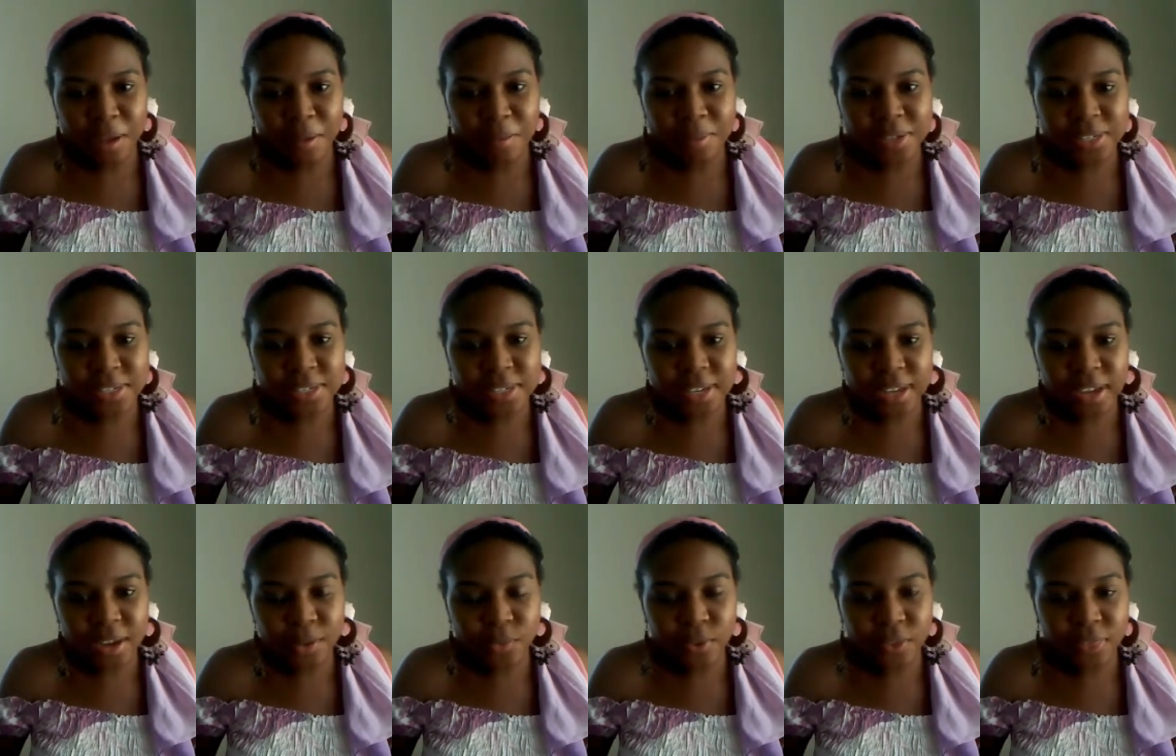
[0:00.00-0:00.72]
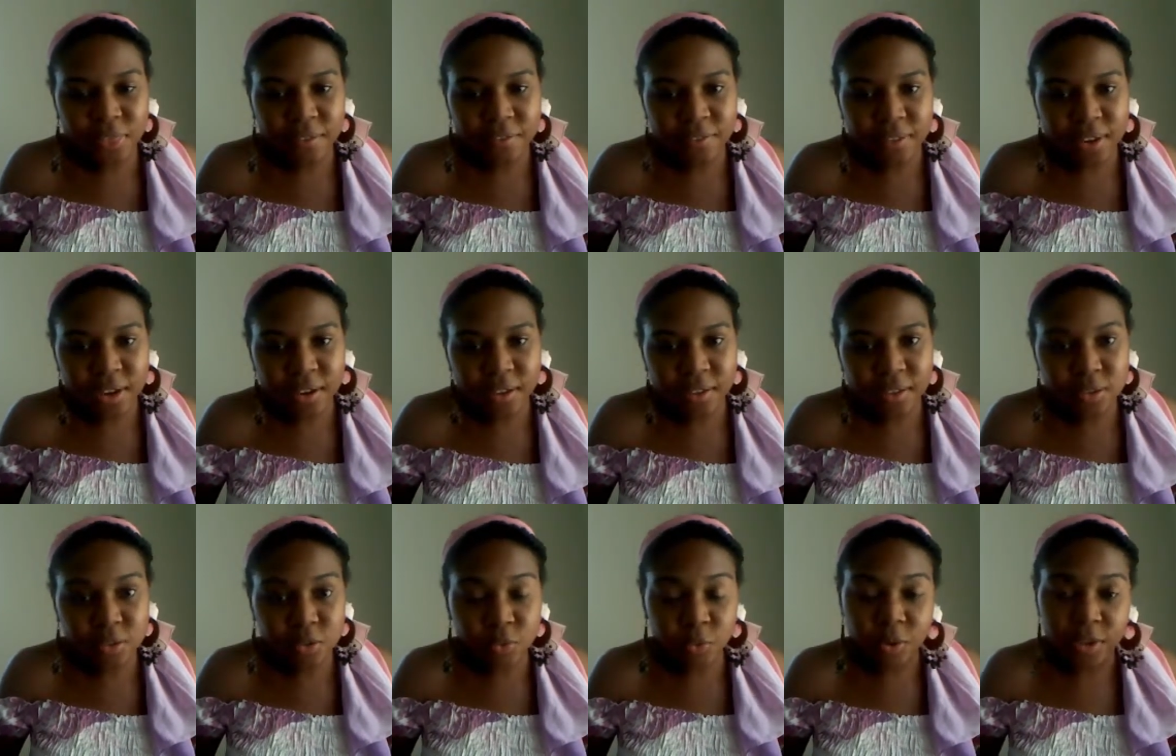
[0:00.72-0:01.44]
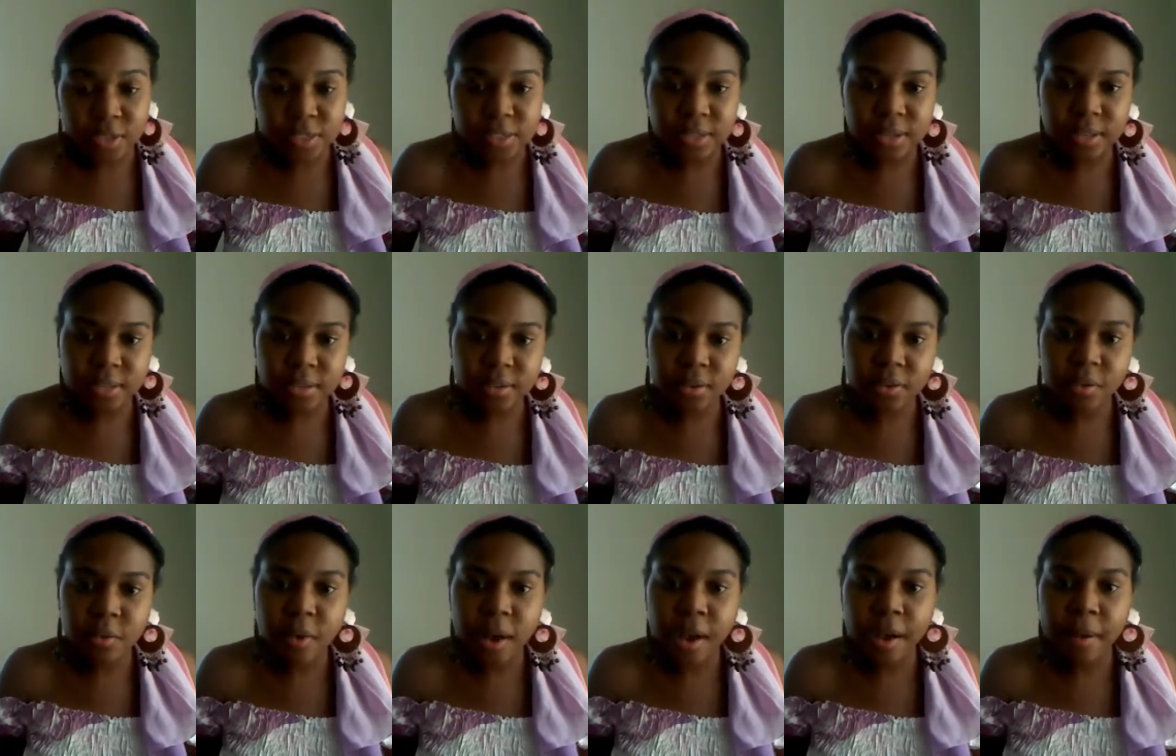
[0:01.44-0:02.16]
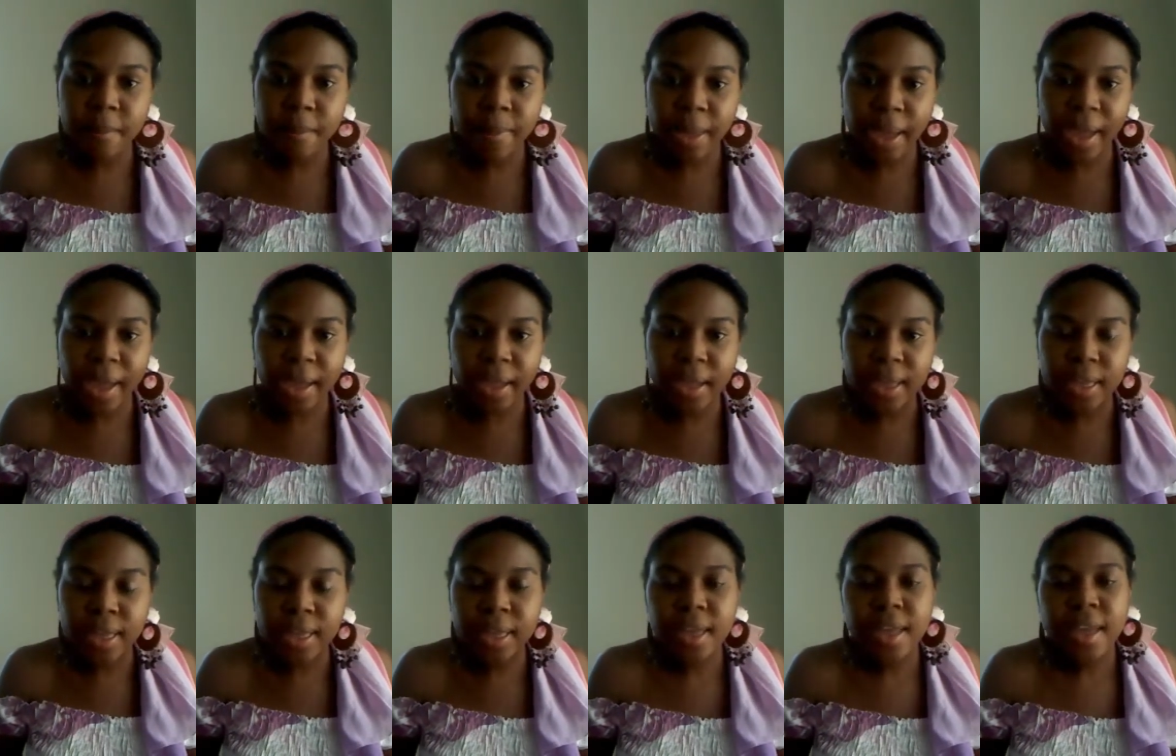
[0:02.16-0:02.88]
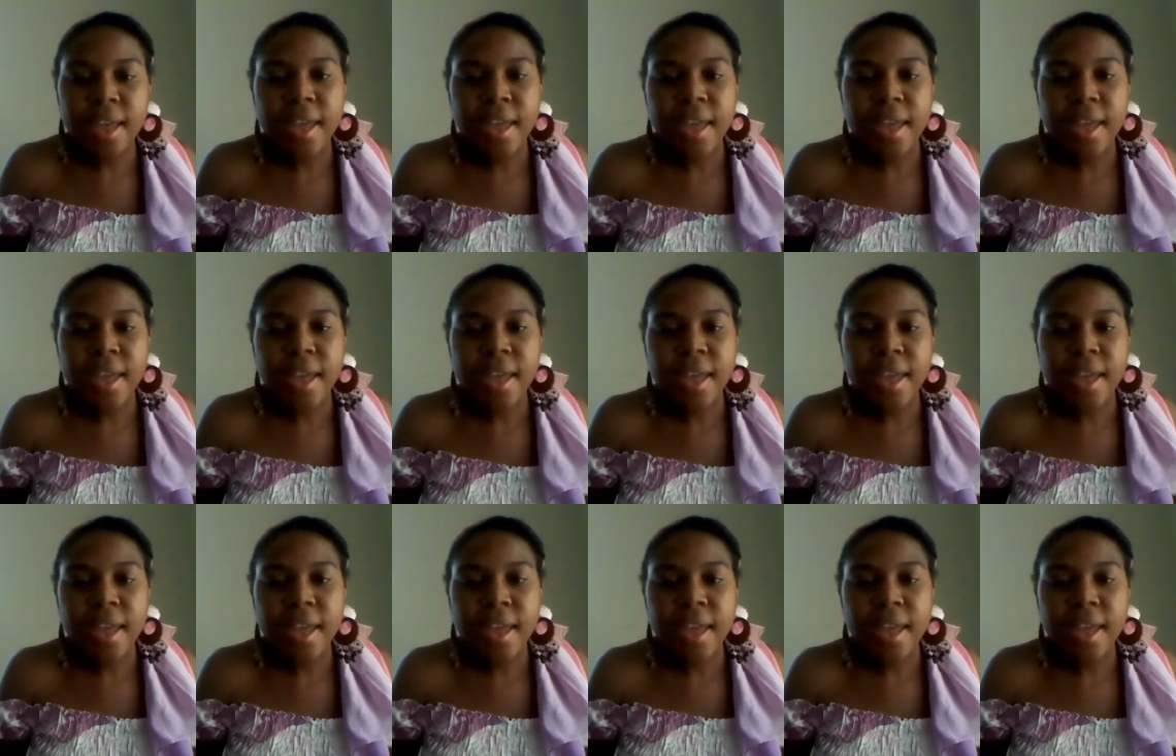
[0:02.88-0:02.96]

coming today with a video that was requested a little while back.